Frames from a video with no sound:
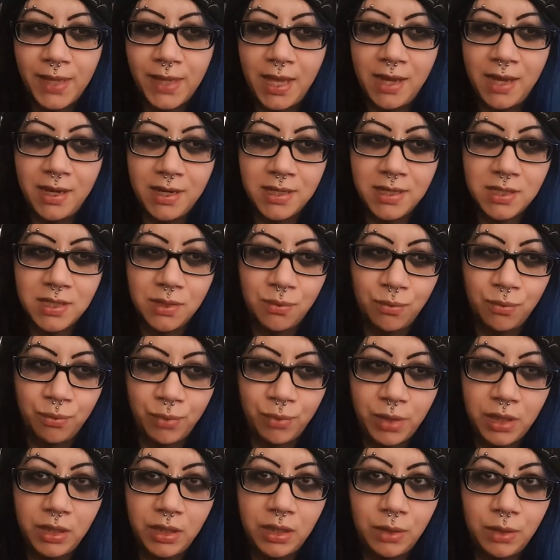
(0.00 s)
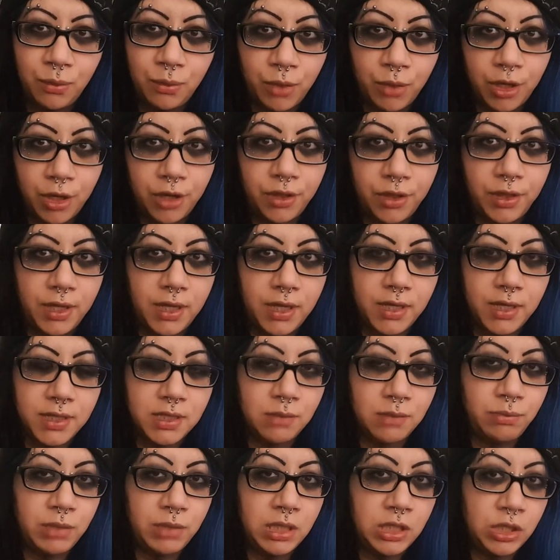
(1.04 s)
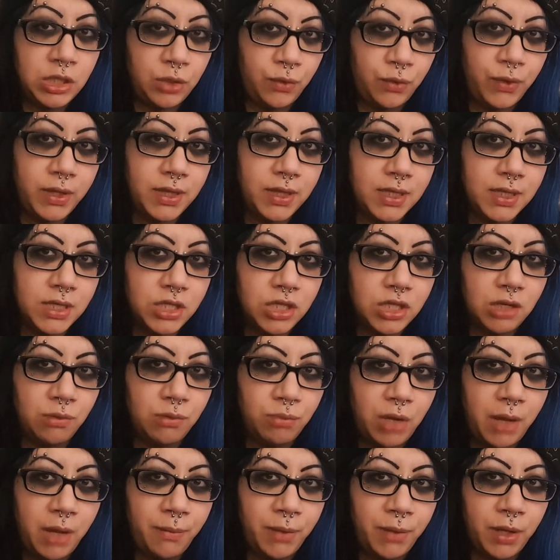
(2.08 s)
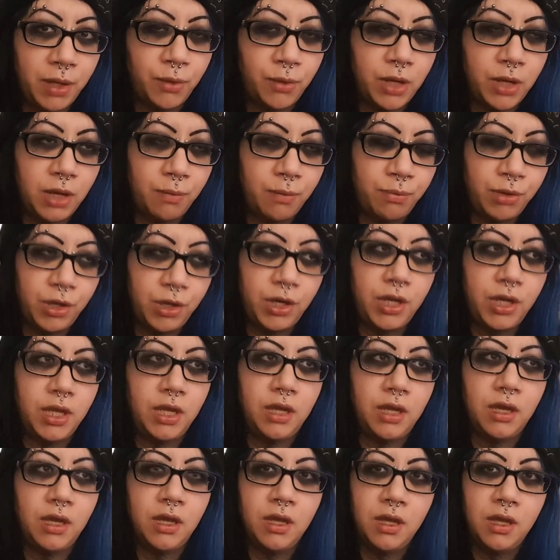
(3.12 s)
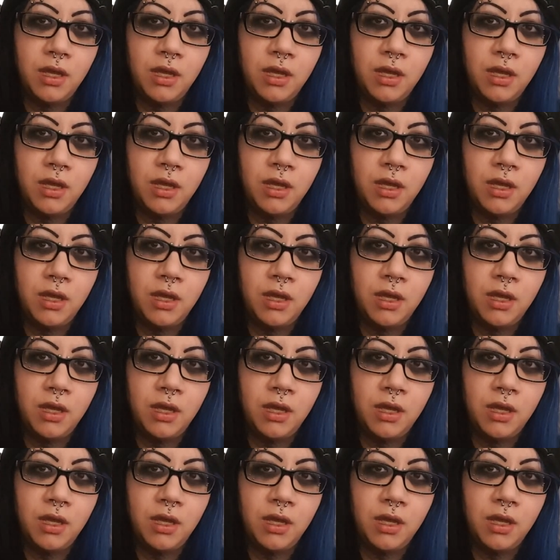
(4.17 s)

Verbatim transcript: And is it really worth it to be doing this shit in public where you're putting